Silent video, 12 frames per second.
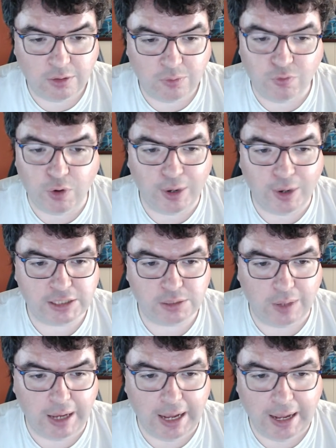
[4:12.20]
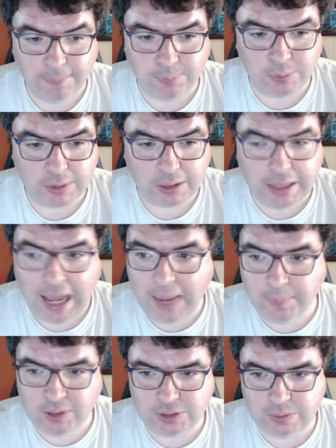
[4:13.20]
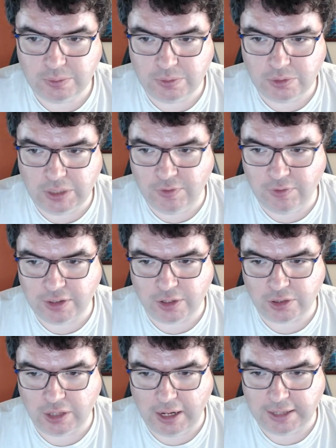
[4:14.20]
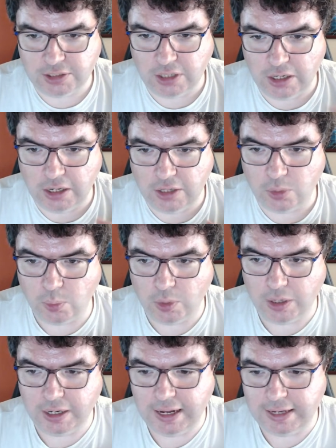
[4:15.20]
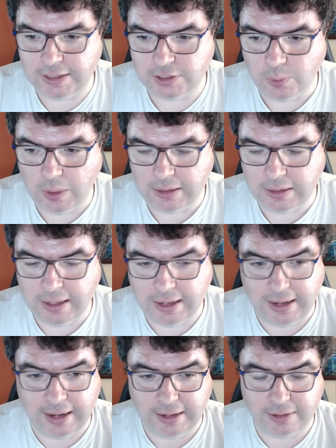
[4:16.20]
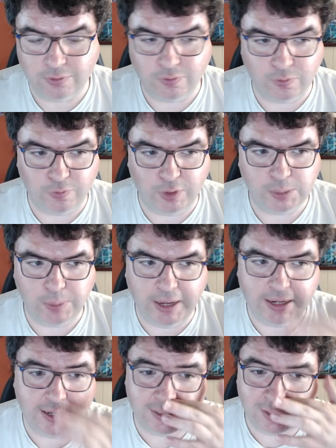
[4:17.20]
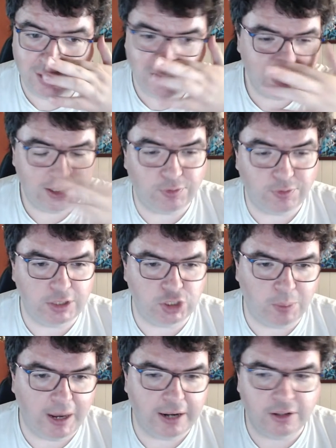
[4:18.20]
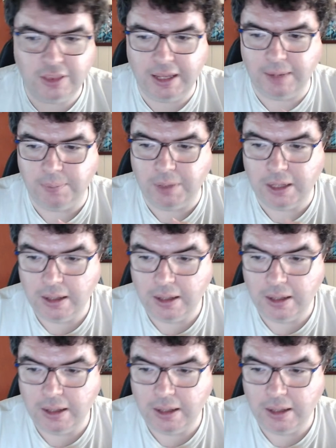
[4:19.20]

various um, gamers giving their thoughts on the work as what and various paintings and stuff that inspired them.